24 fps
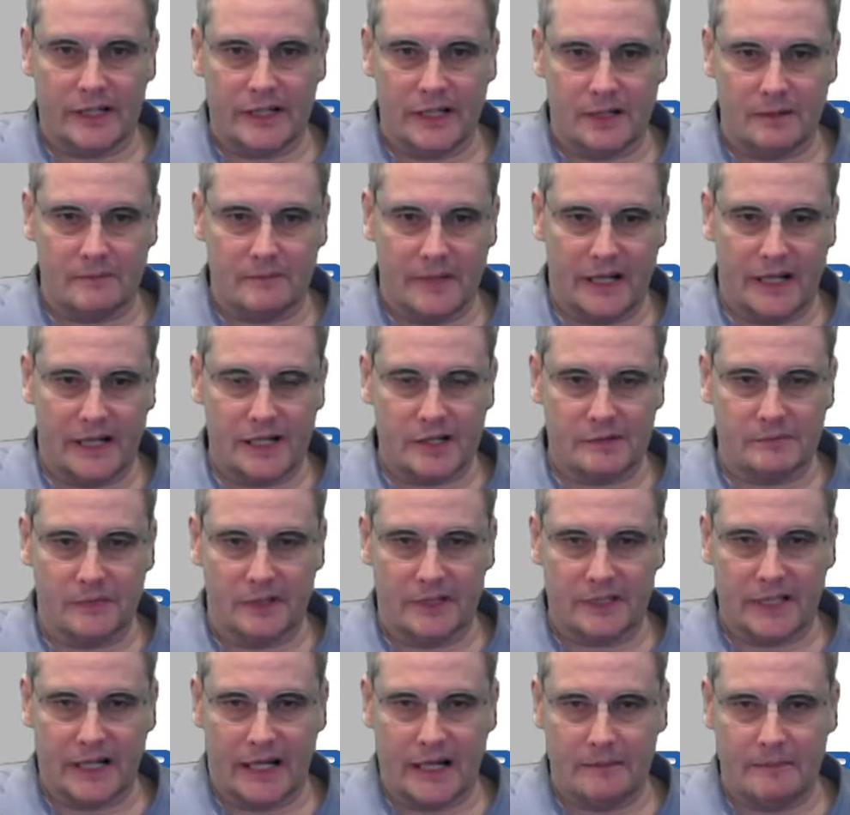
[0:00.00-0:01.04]
at
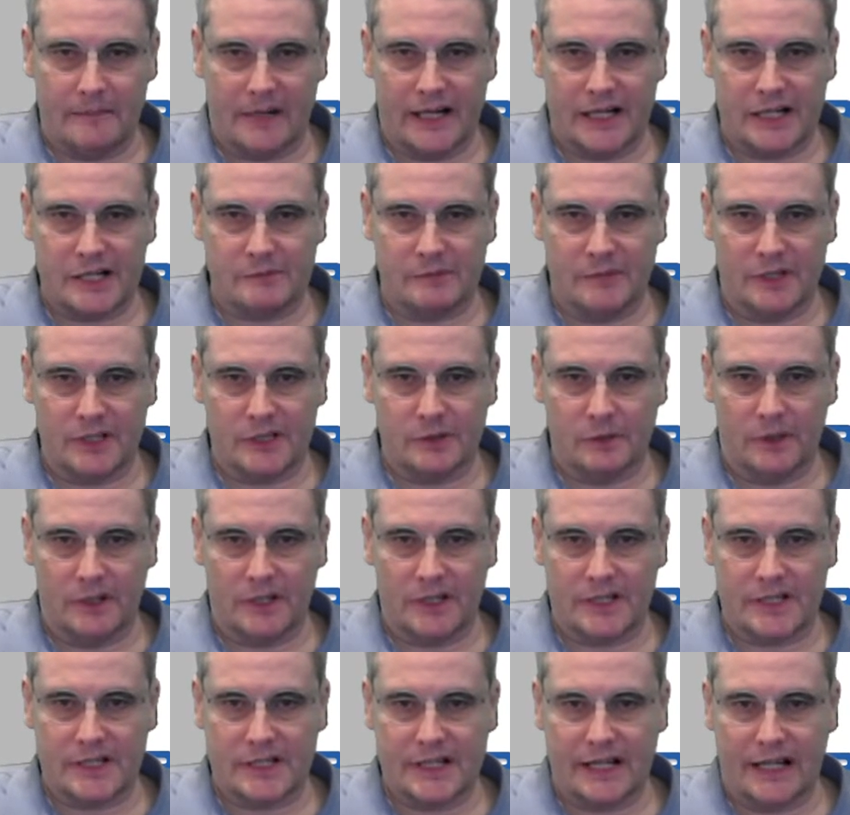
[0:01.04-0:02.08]
management, to get management to
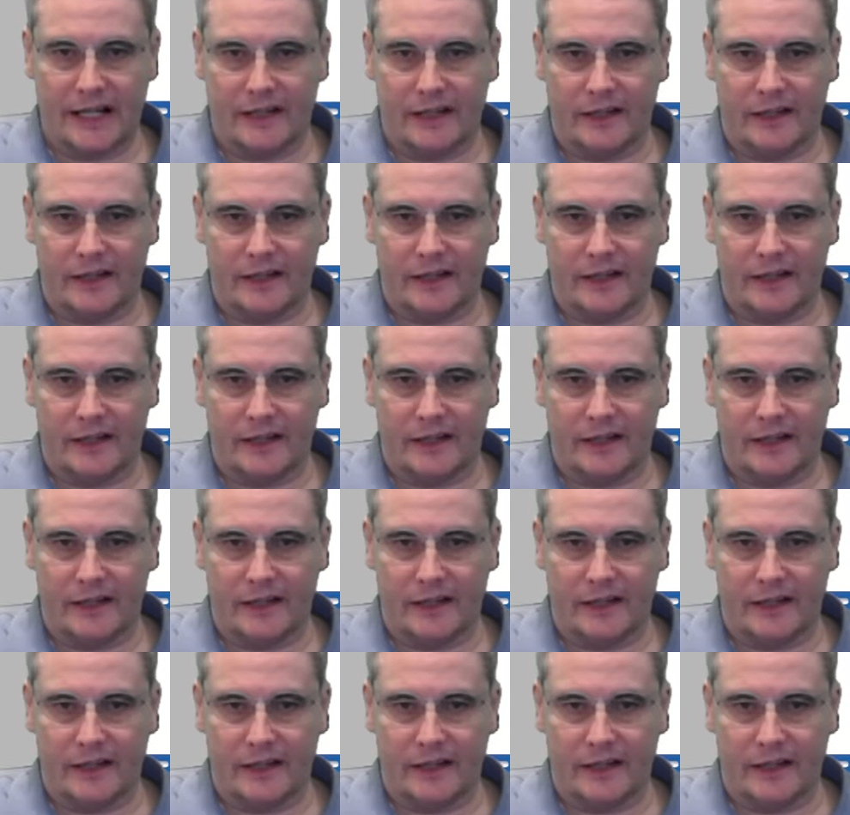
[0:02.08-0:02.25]
understand